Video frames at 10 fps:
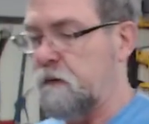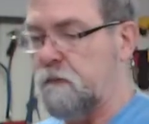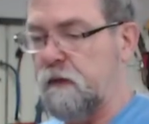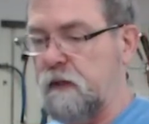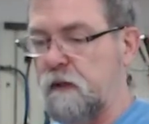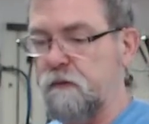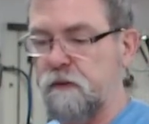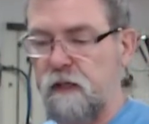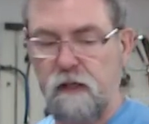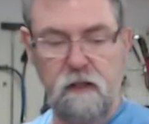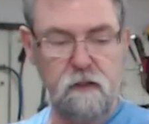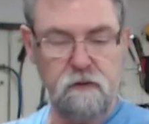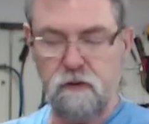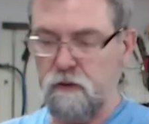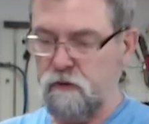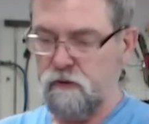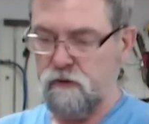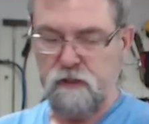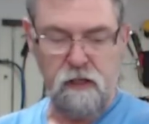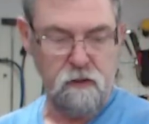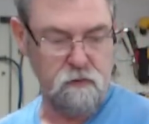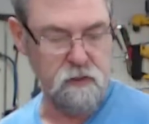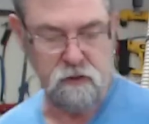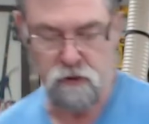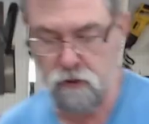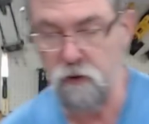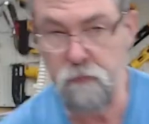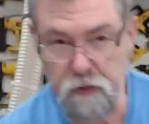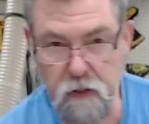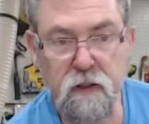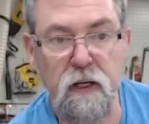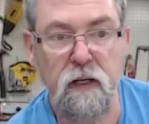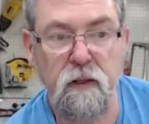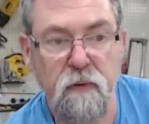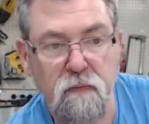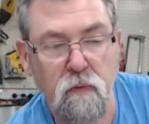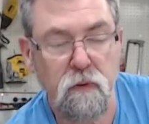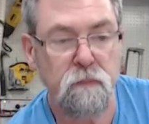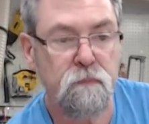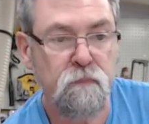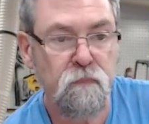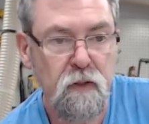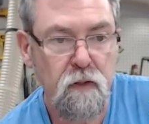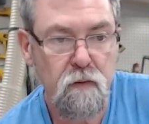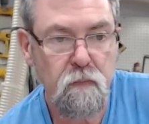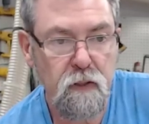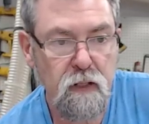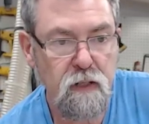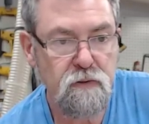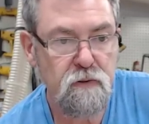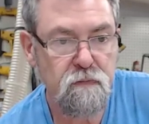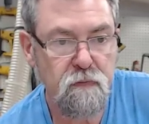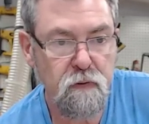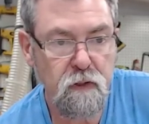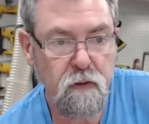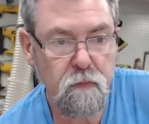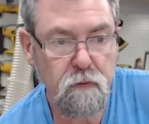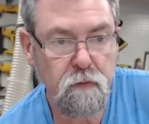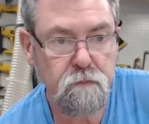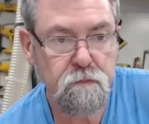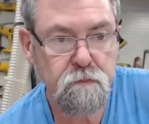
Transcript: Around and down. That should be okay. Let me have a look. My glasses are fogging up a little.